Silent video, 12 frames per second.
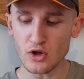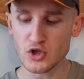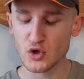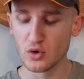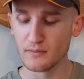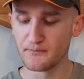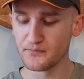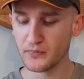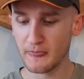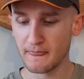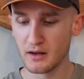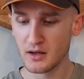So,
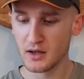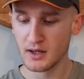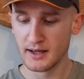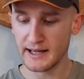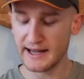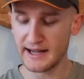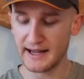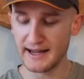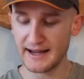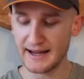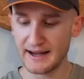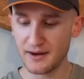
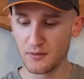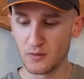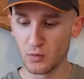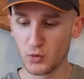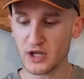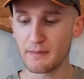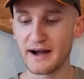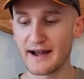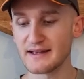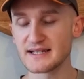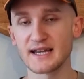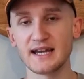uh, would I buy
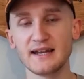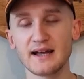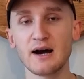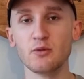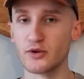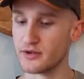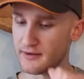this again? I would.